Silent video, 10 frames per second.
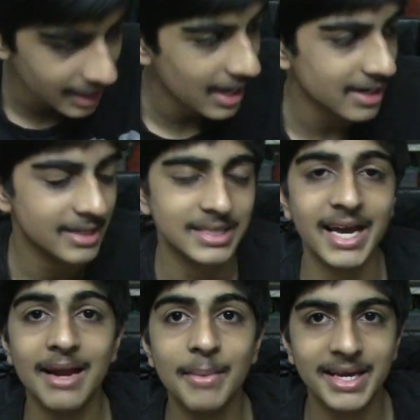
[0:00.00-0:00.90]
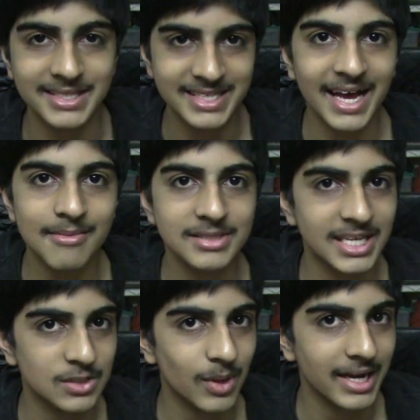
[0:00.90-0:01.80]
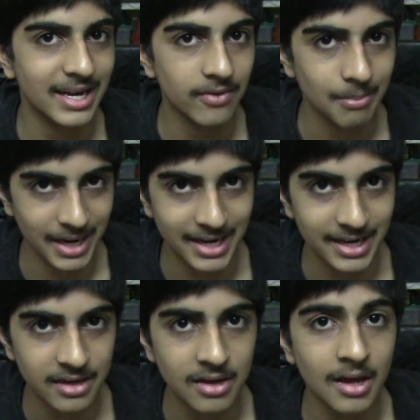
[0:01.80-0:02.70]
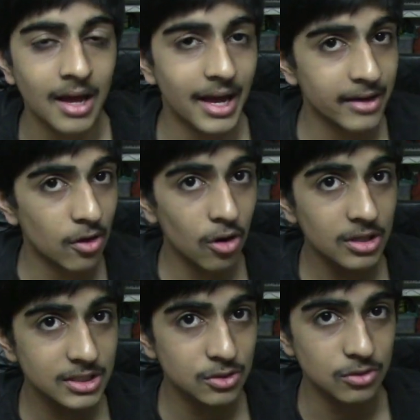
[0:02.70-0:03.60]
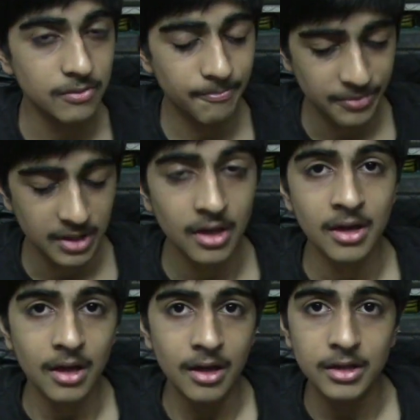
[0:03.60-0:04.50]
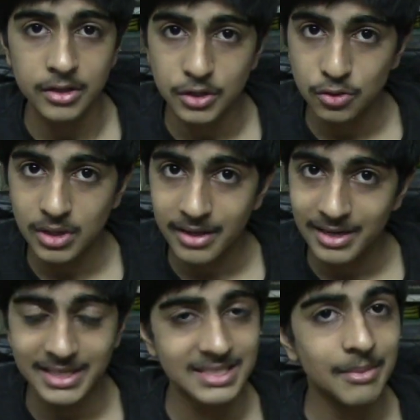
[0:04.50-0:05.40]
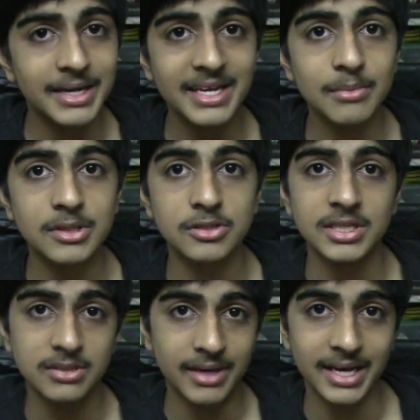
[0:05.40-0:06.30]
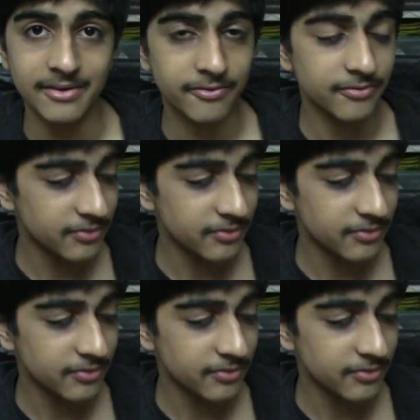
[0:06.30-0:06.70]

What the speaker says: And yes, I had my exams, that's why I never made it. And also, you can't really see my table, so that's why I have